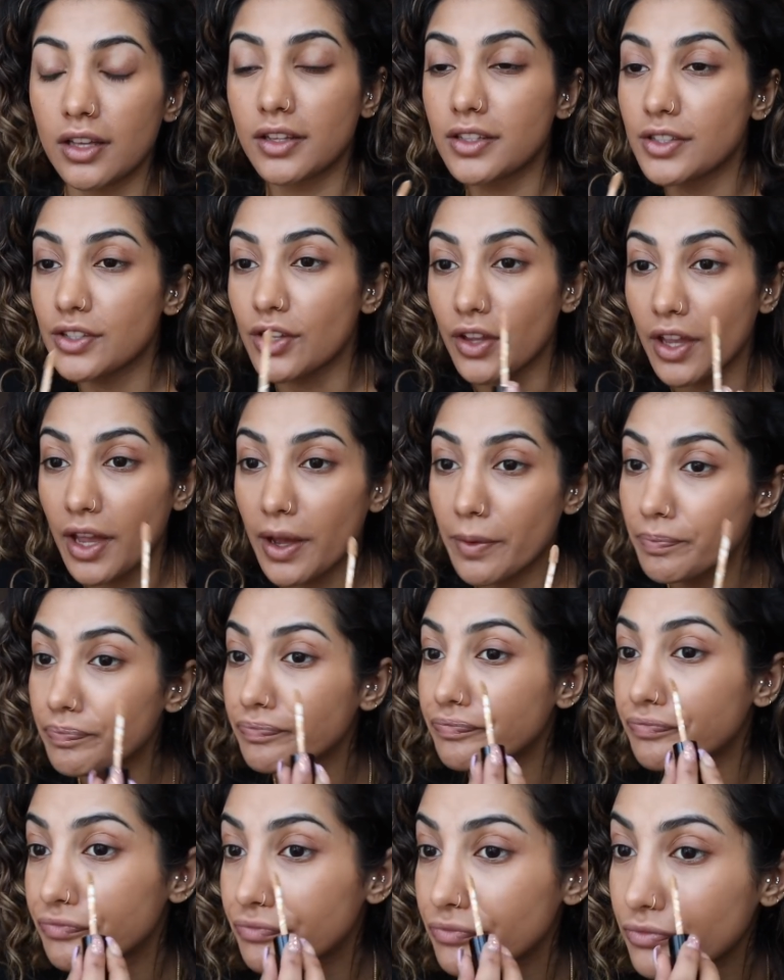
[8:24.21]
So yeah.
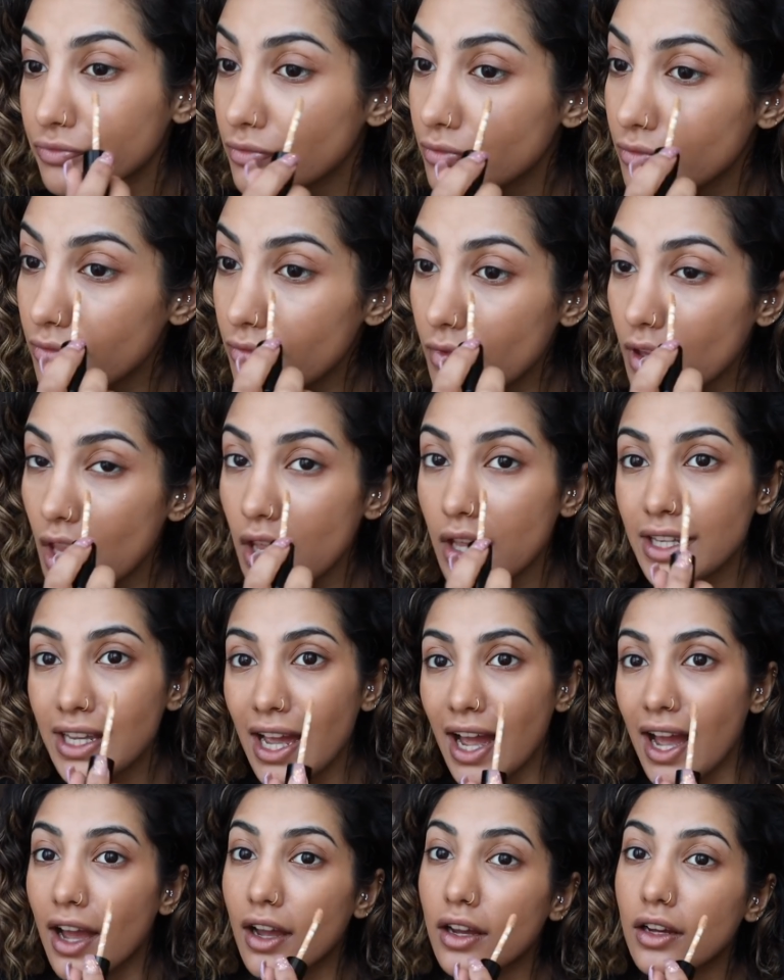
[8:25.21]

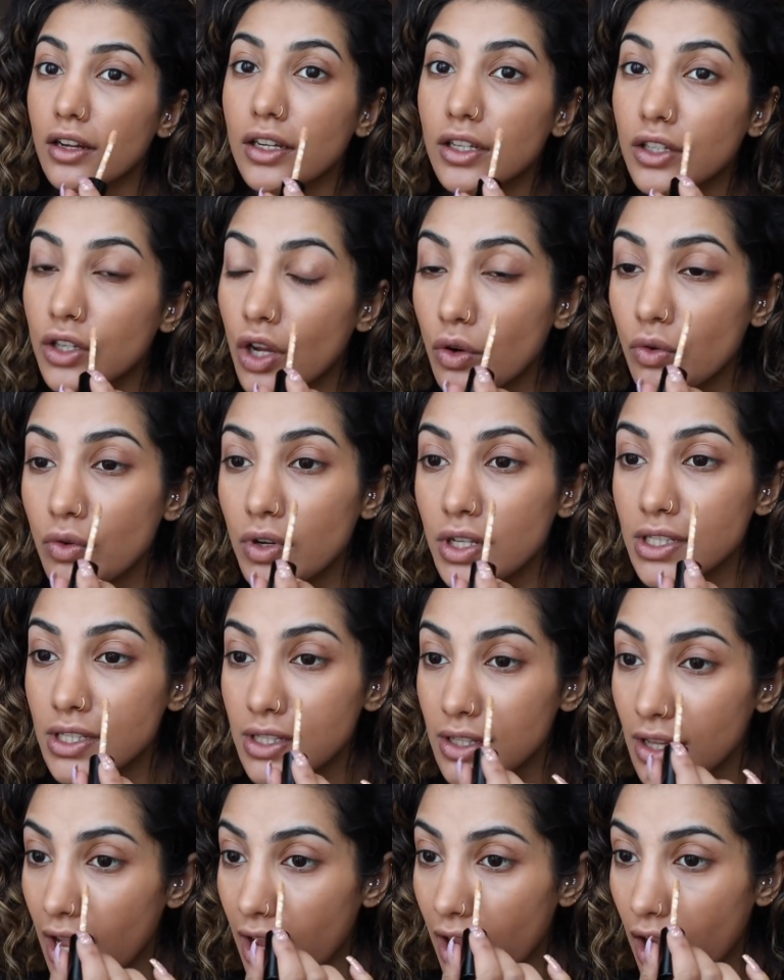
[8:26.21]
Yeah, no
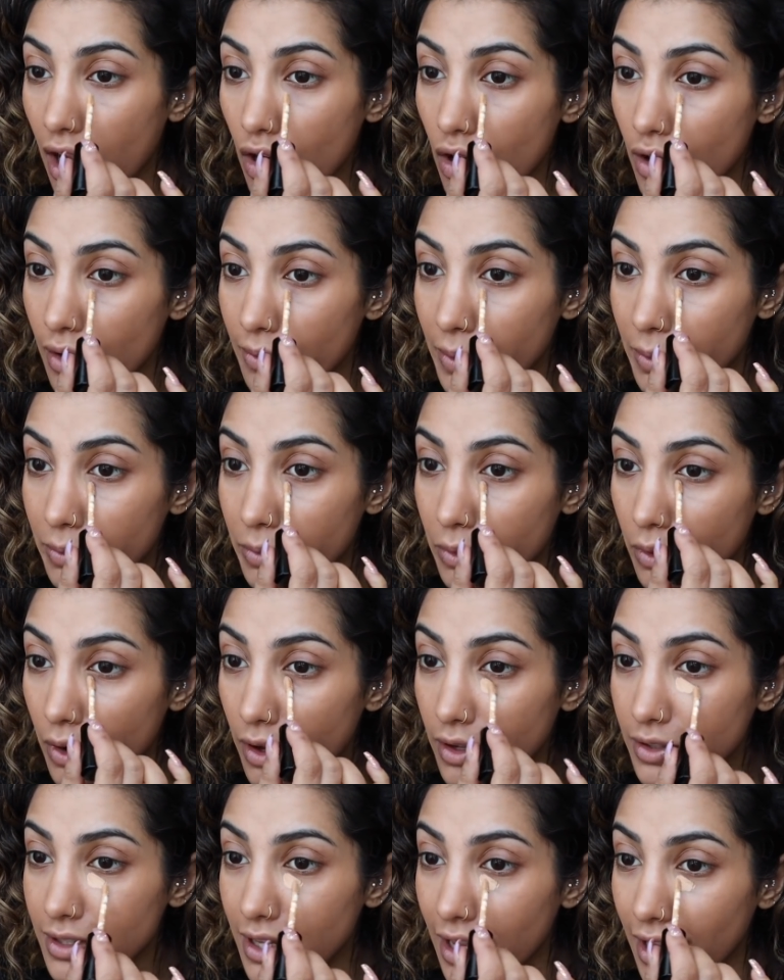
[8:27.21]
one's like, I can't remember what
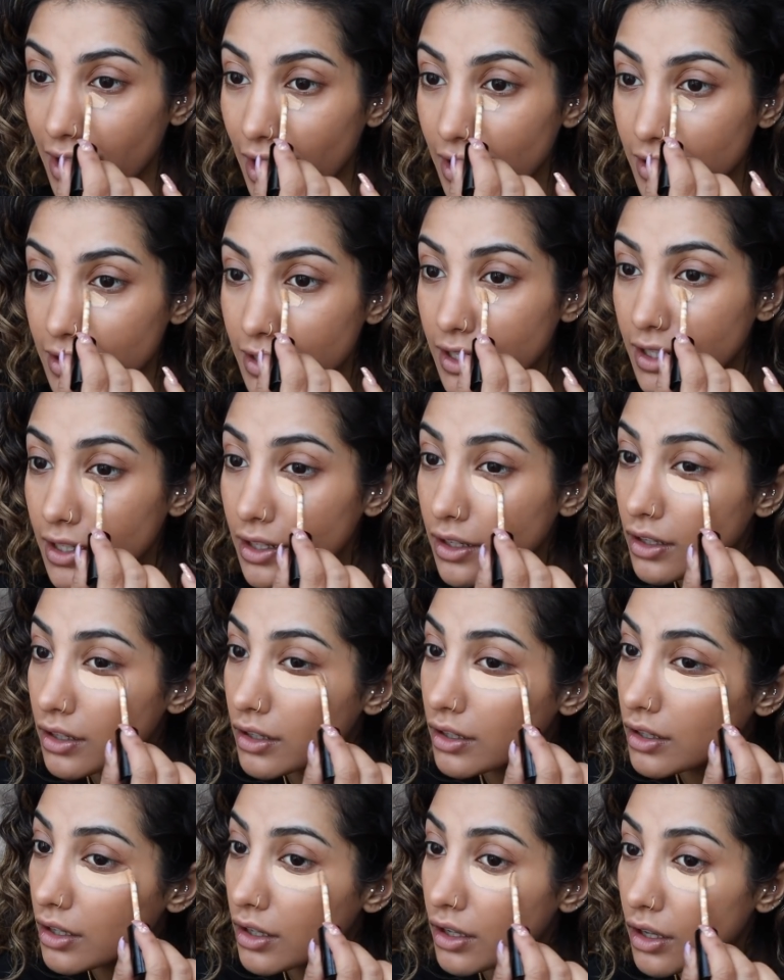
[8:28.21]
I was saying actually.
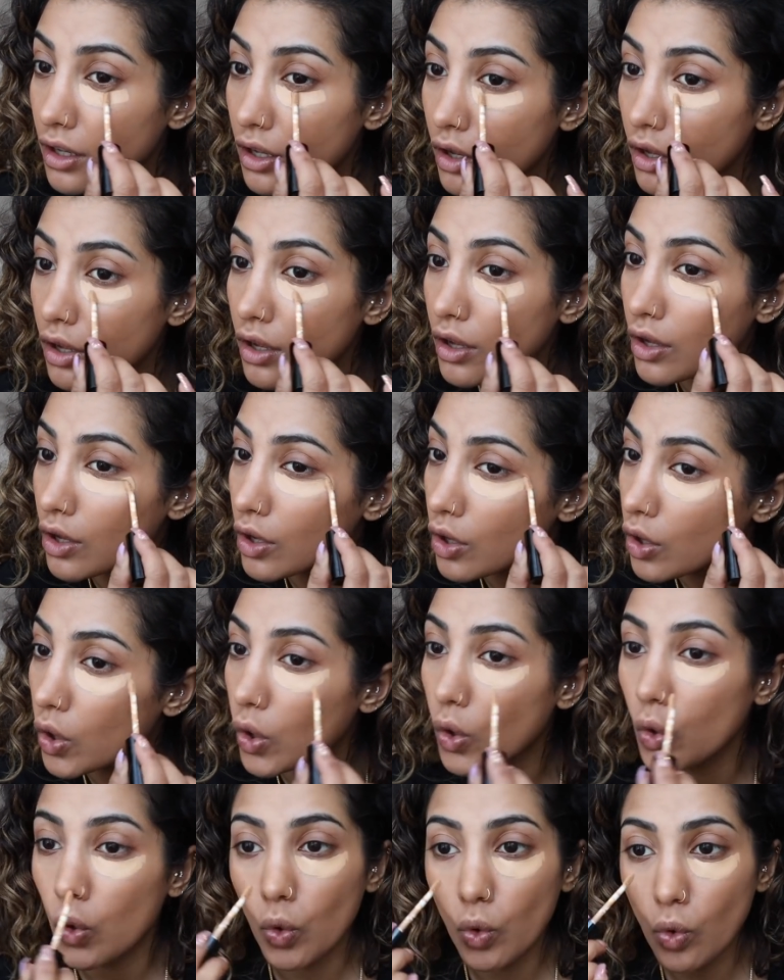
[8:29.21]

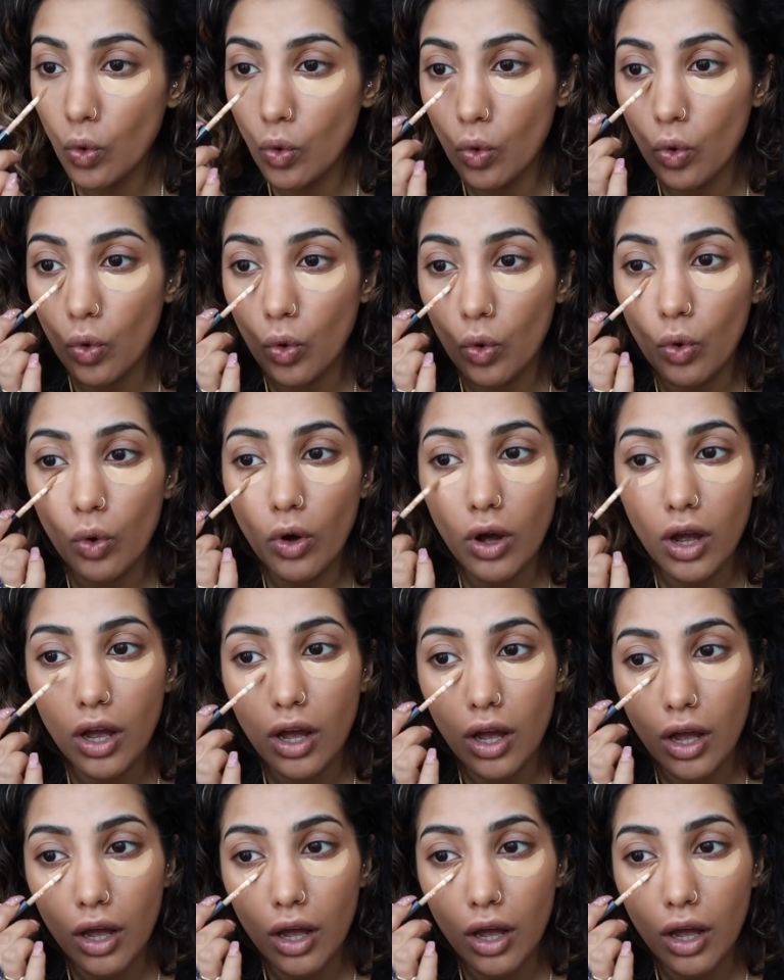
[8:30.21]
Ooh.